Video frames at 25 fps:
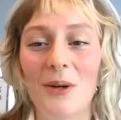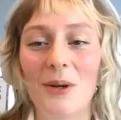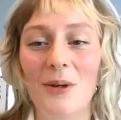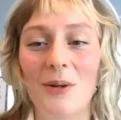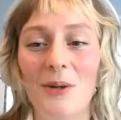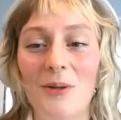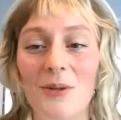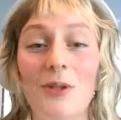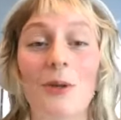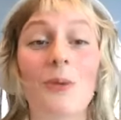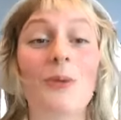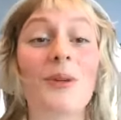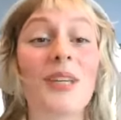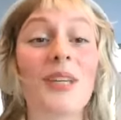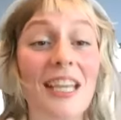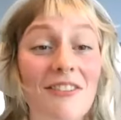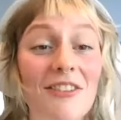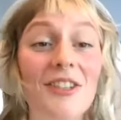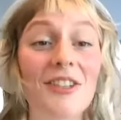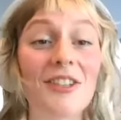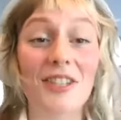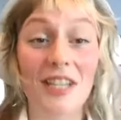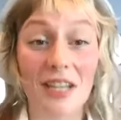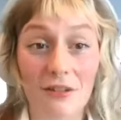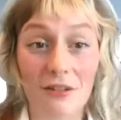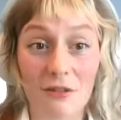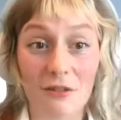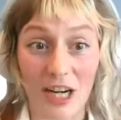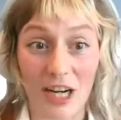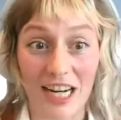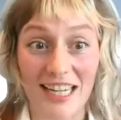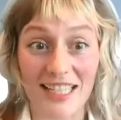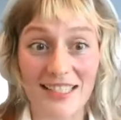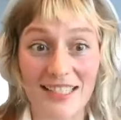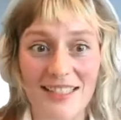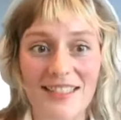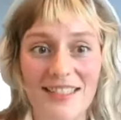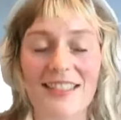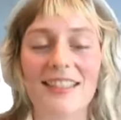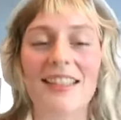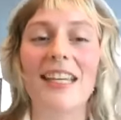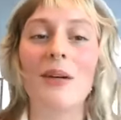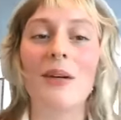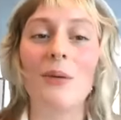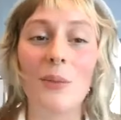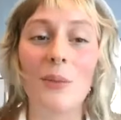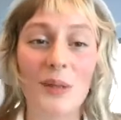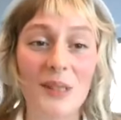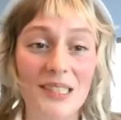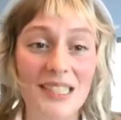So give yourself grace.
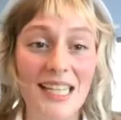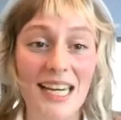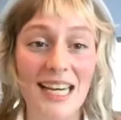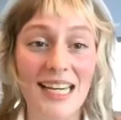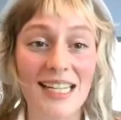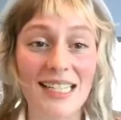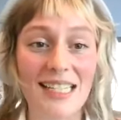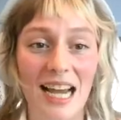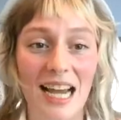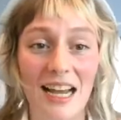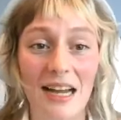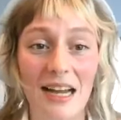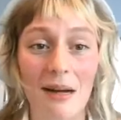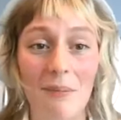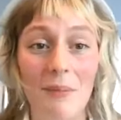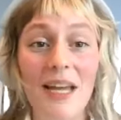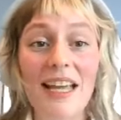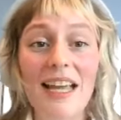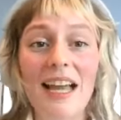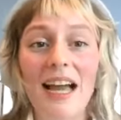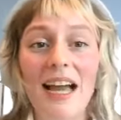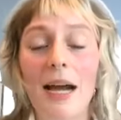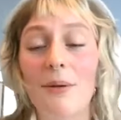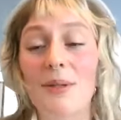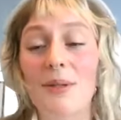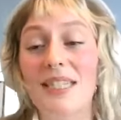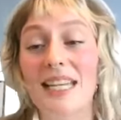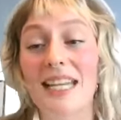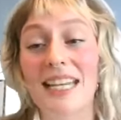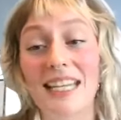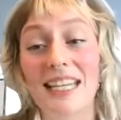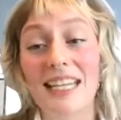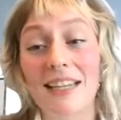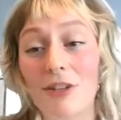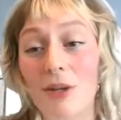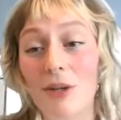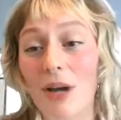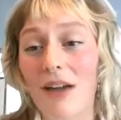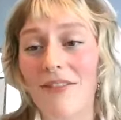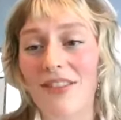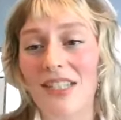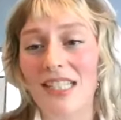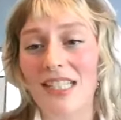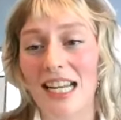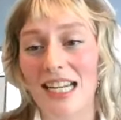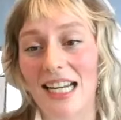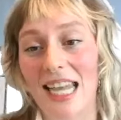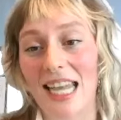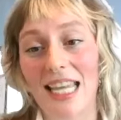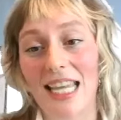It will take time. I would say if you
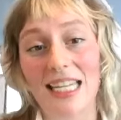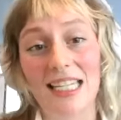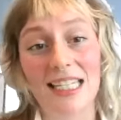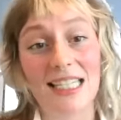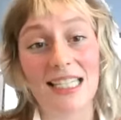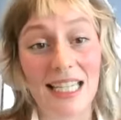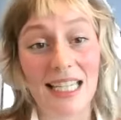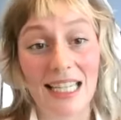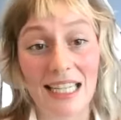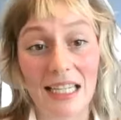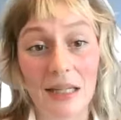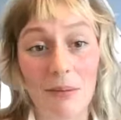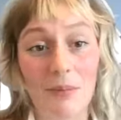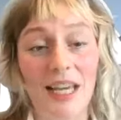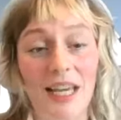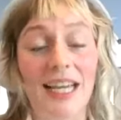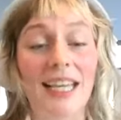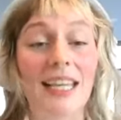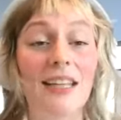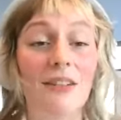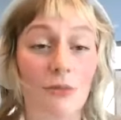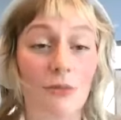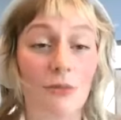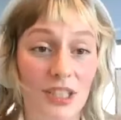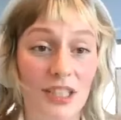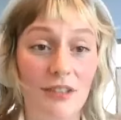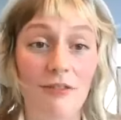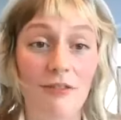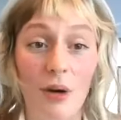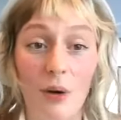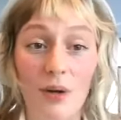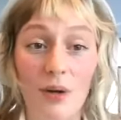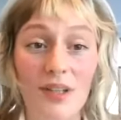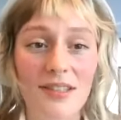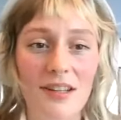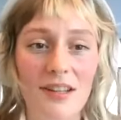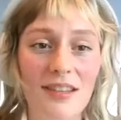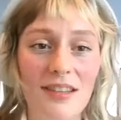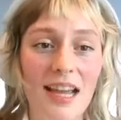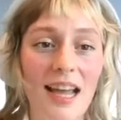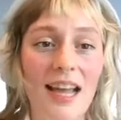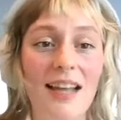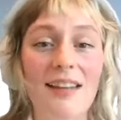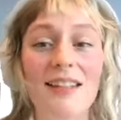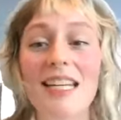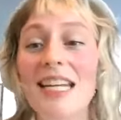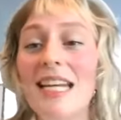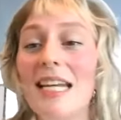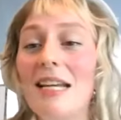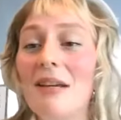have a dedicated team that can really focus on
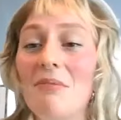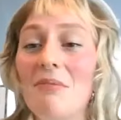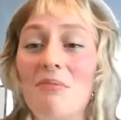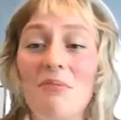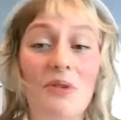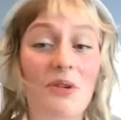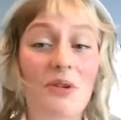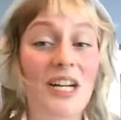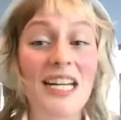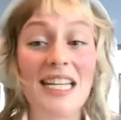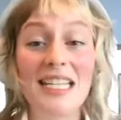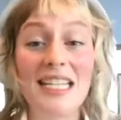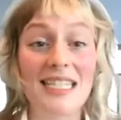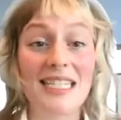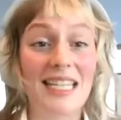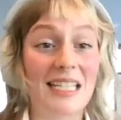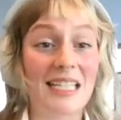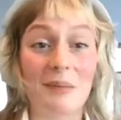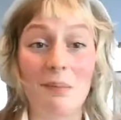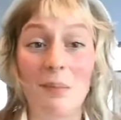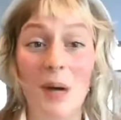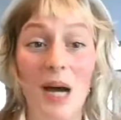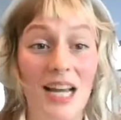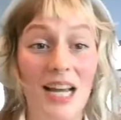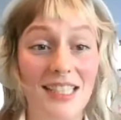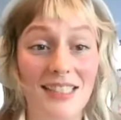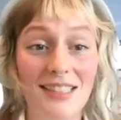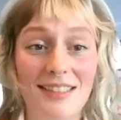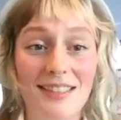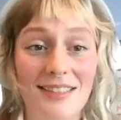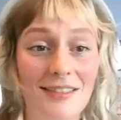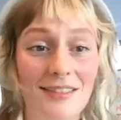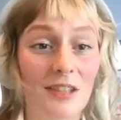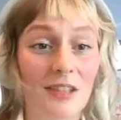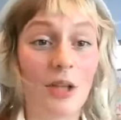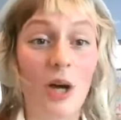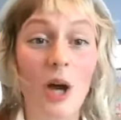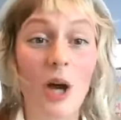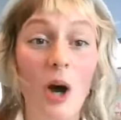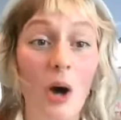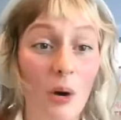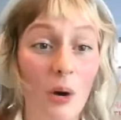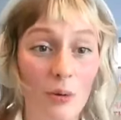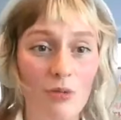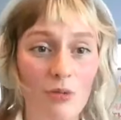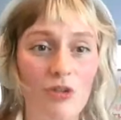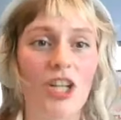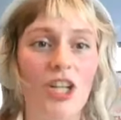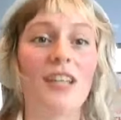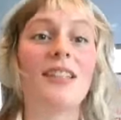that, 3 to 6 months
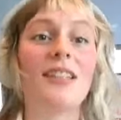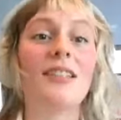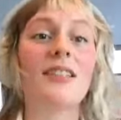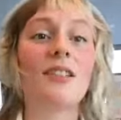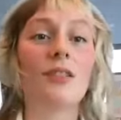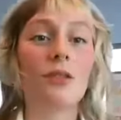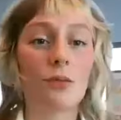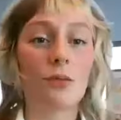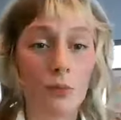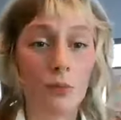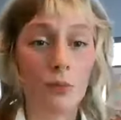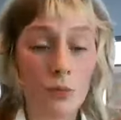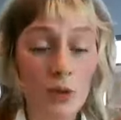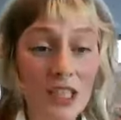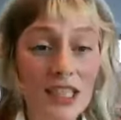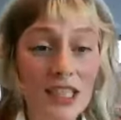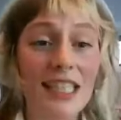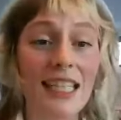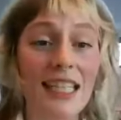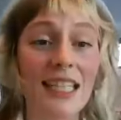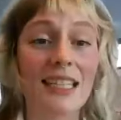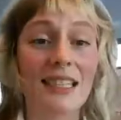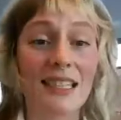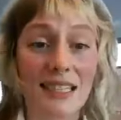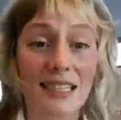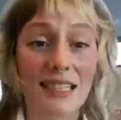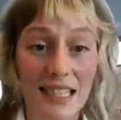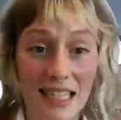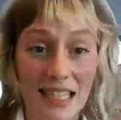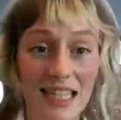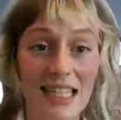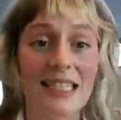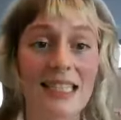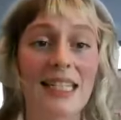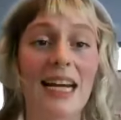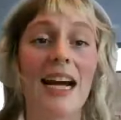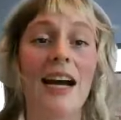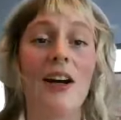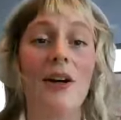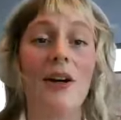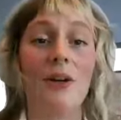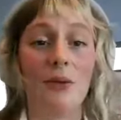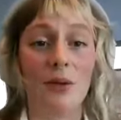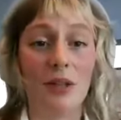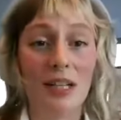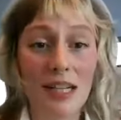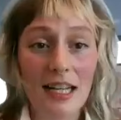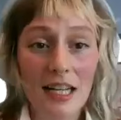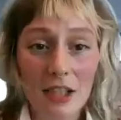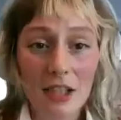alone, just really sitting
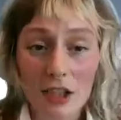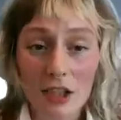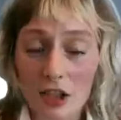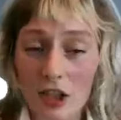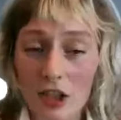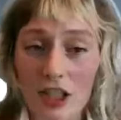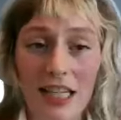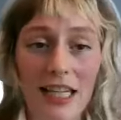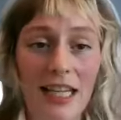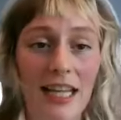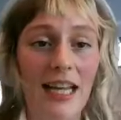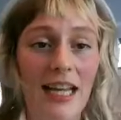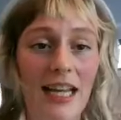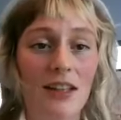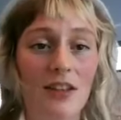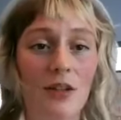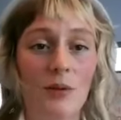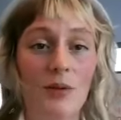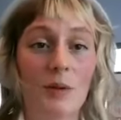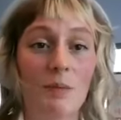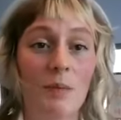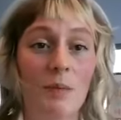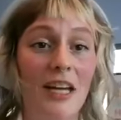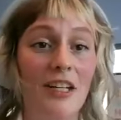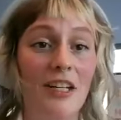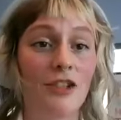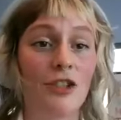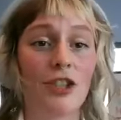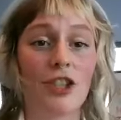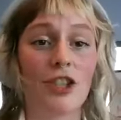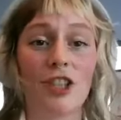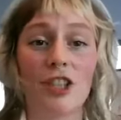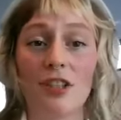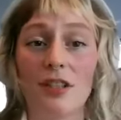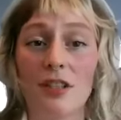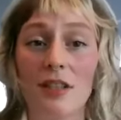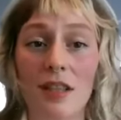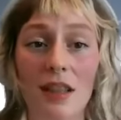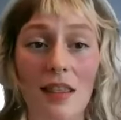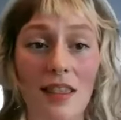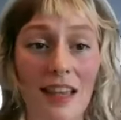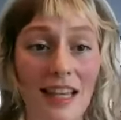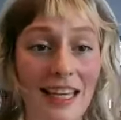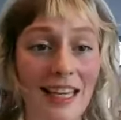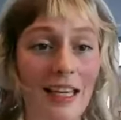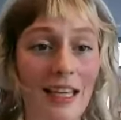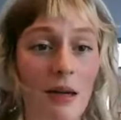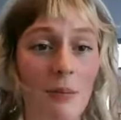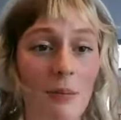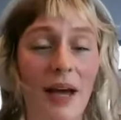down, looking at those measures,
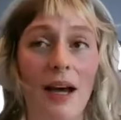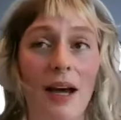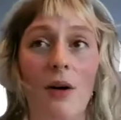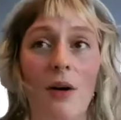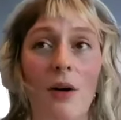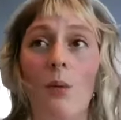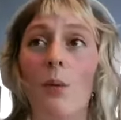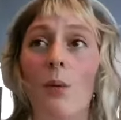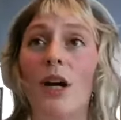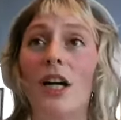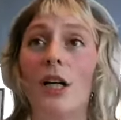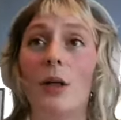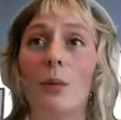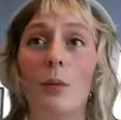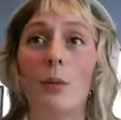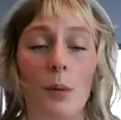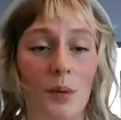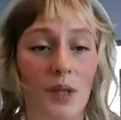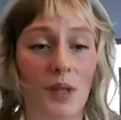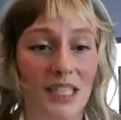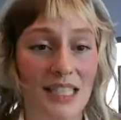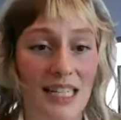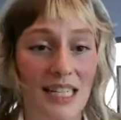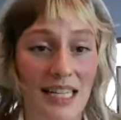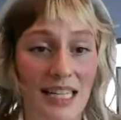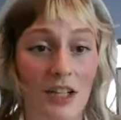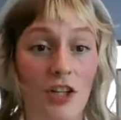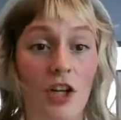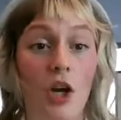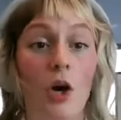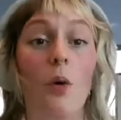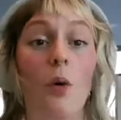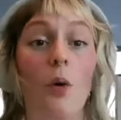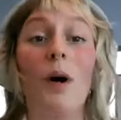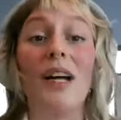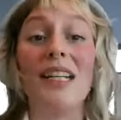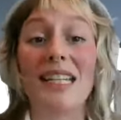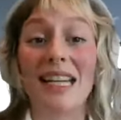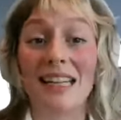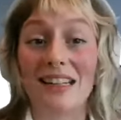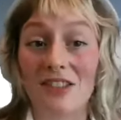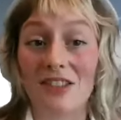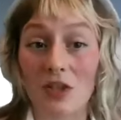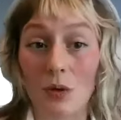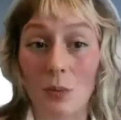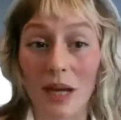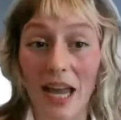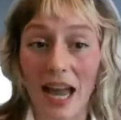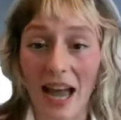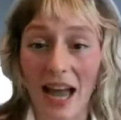thinking about where do we want the data to go, what
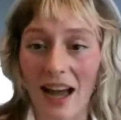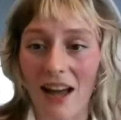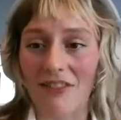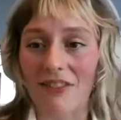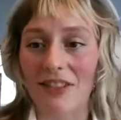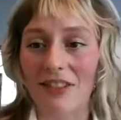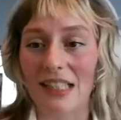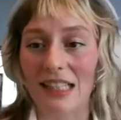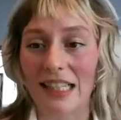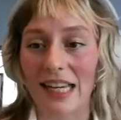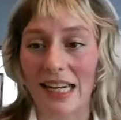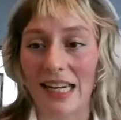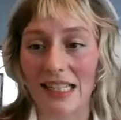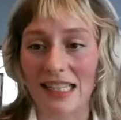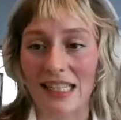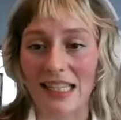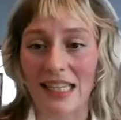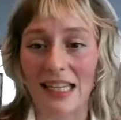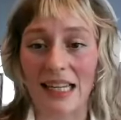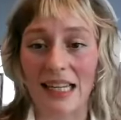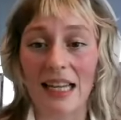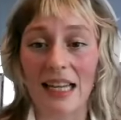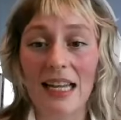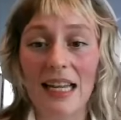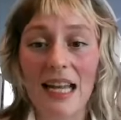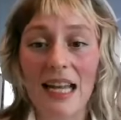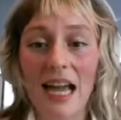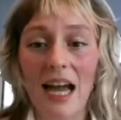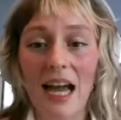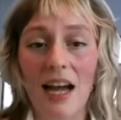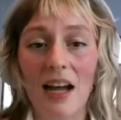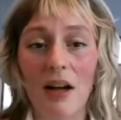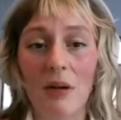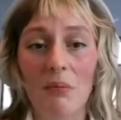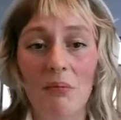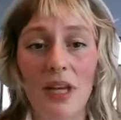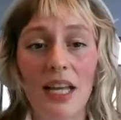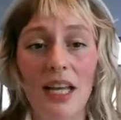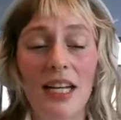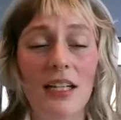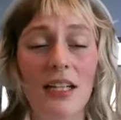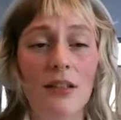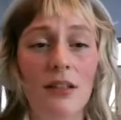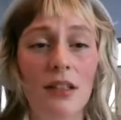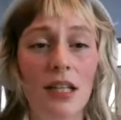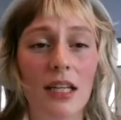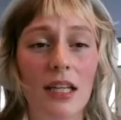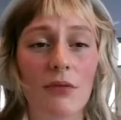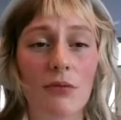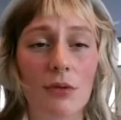data do we have collecting, and
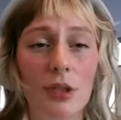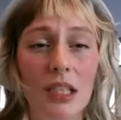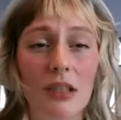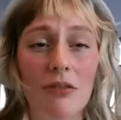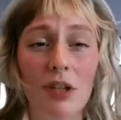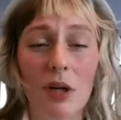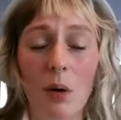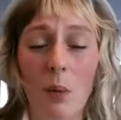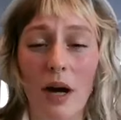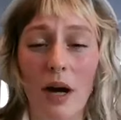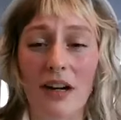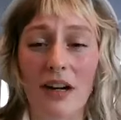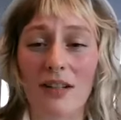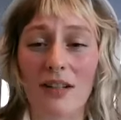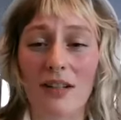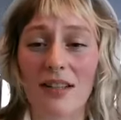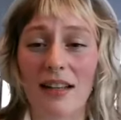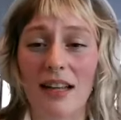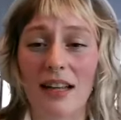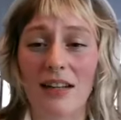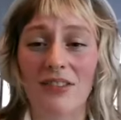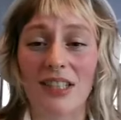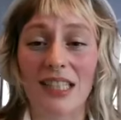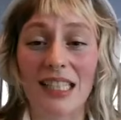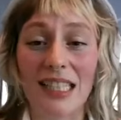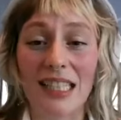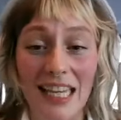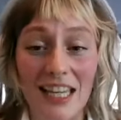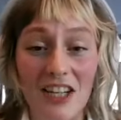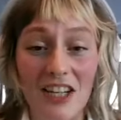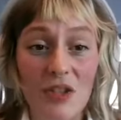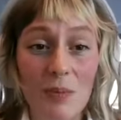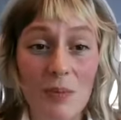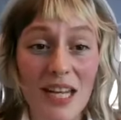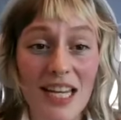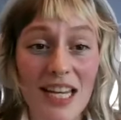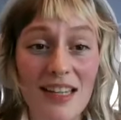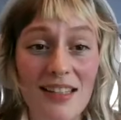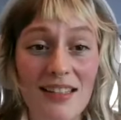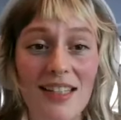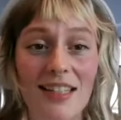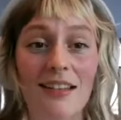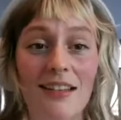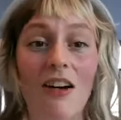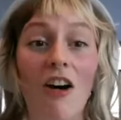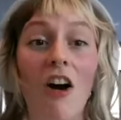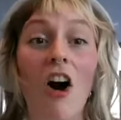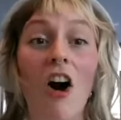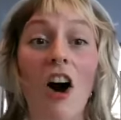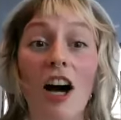it really requires a lot of engagement
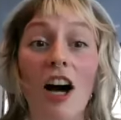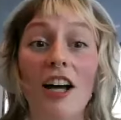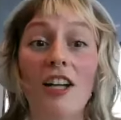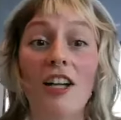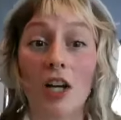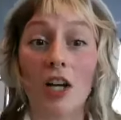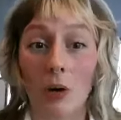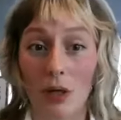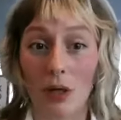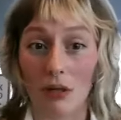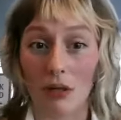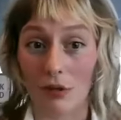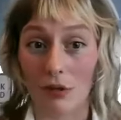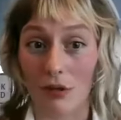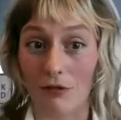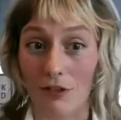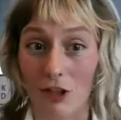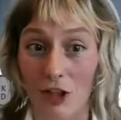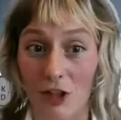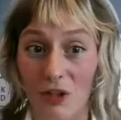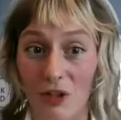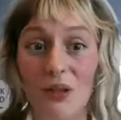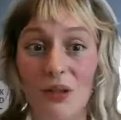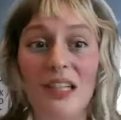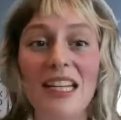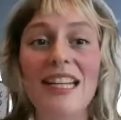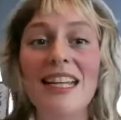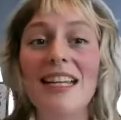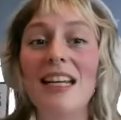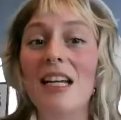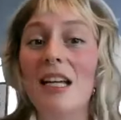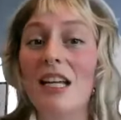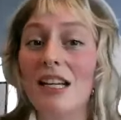and ongoing review.